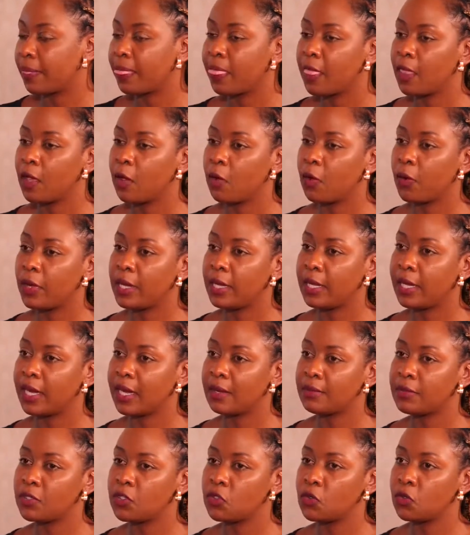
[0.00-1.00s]
When it
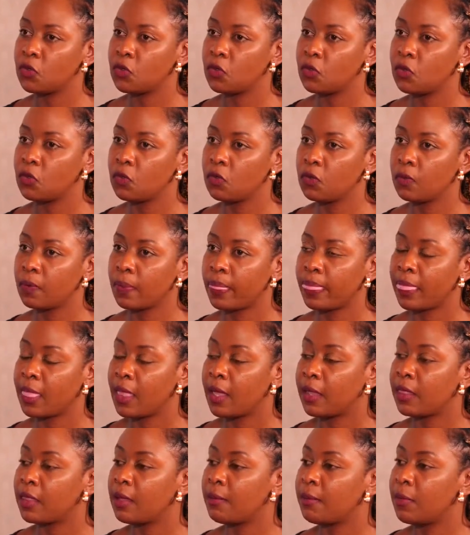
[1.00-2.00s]
comes to
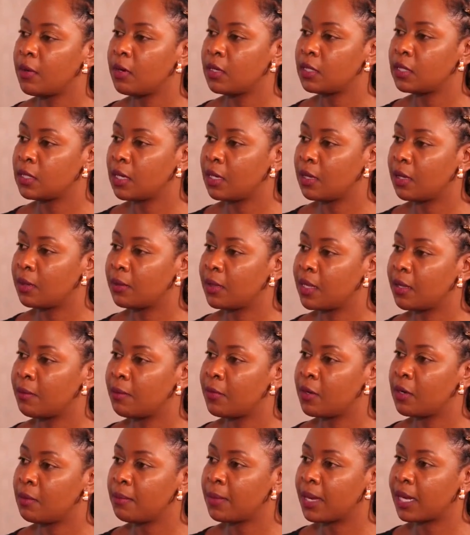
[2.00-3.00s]
the
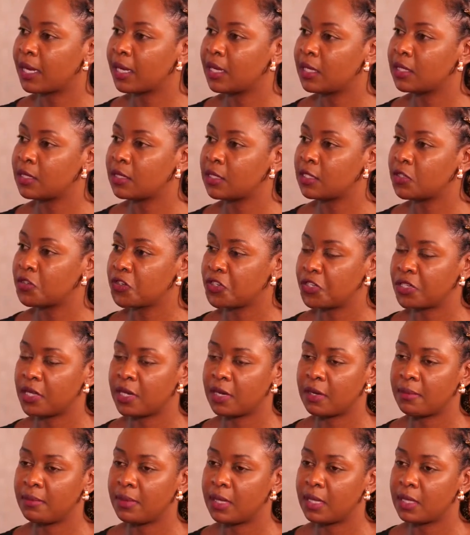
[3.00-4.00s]
bond market and
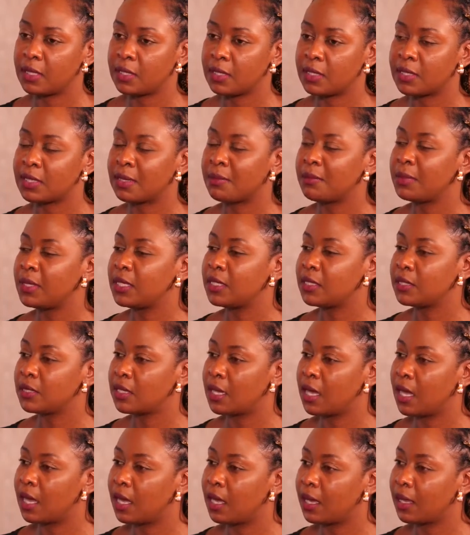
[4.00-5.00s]
treasury bill is a bit
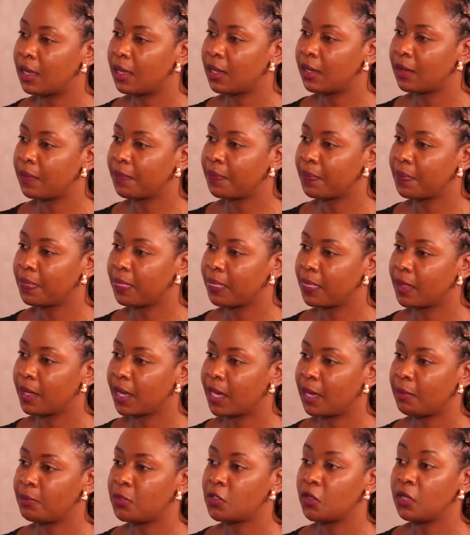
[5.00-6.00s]

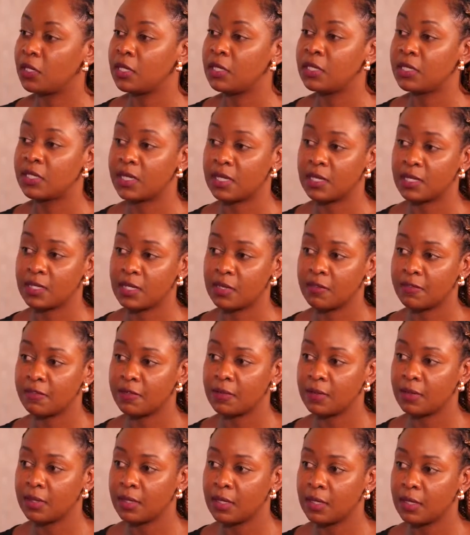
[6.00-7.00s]
capital intensive,
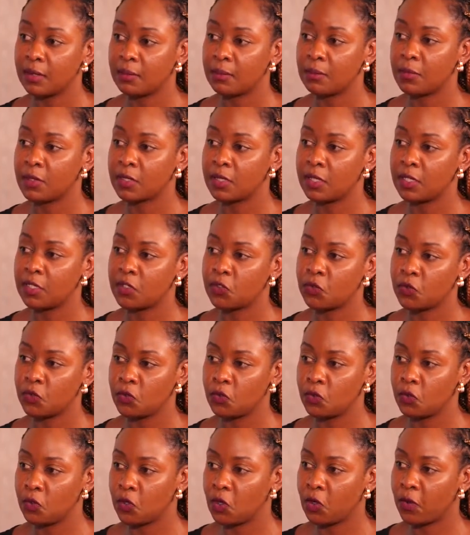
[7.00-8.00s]
mostly
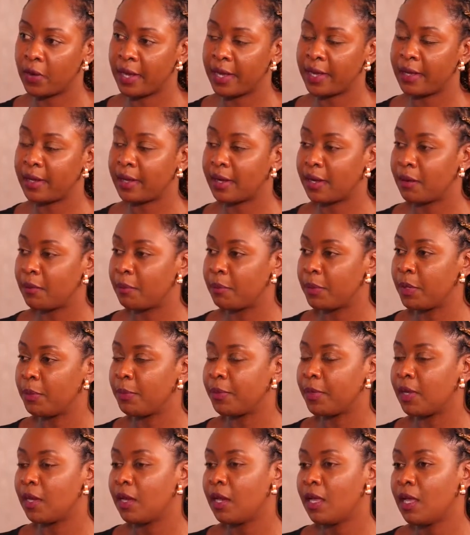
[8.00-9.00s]
to lower income
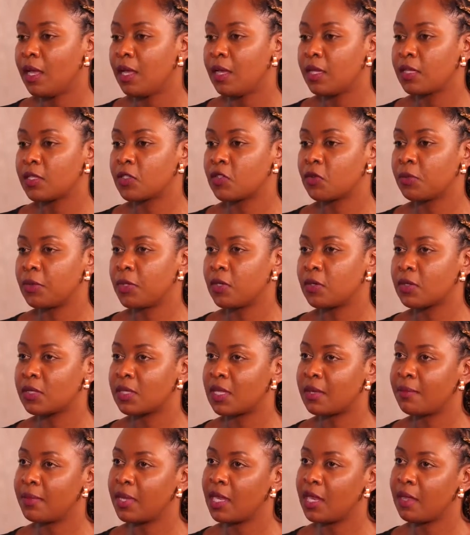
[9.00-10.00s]
people. So because
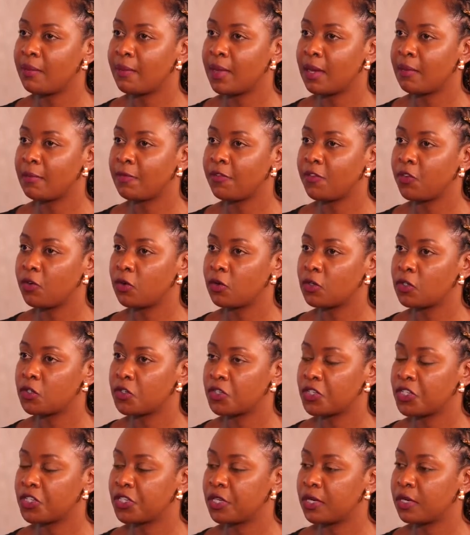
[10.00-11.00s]
the minimum for
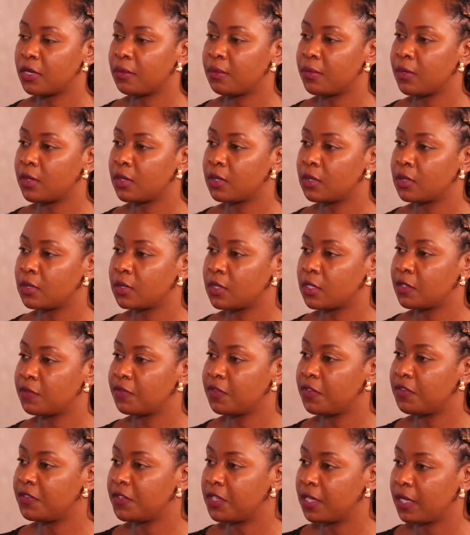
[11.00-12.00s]
treasury bonds is
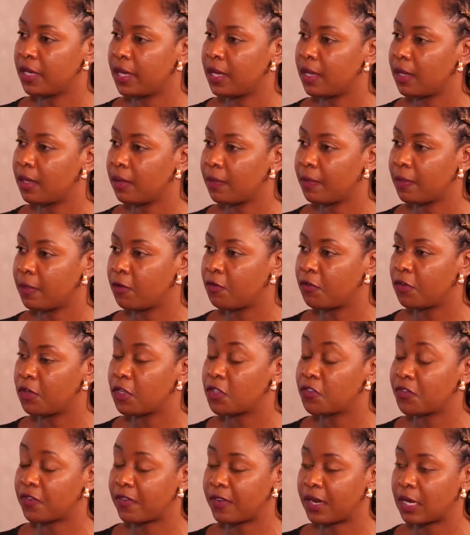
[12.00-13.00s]
50K, for
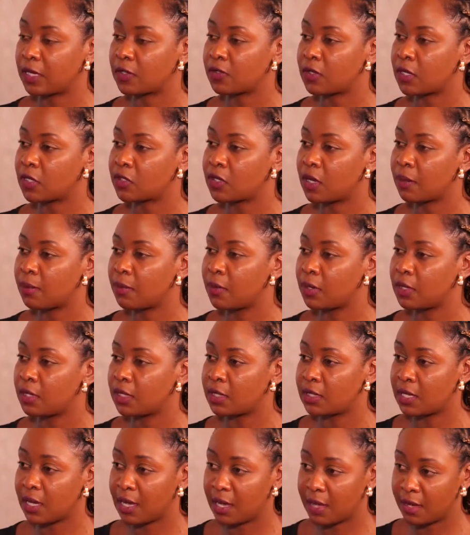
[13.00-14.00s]
infrastructure bond
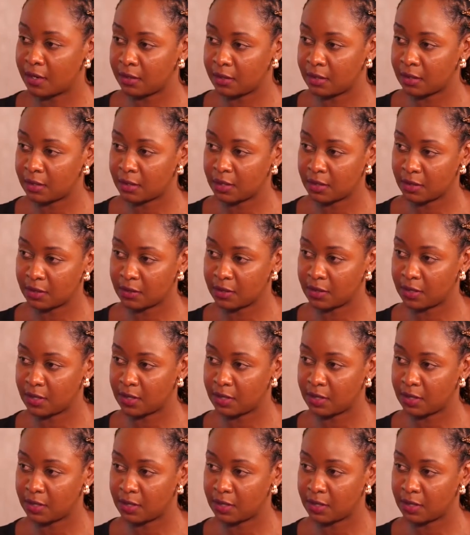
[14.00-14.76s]
is 100,000.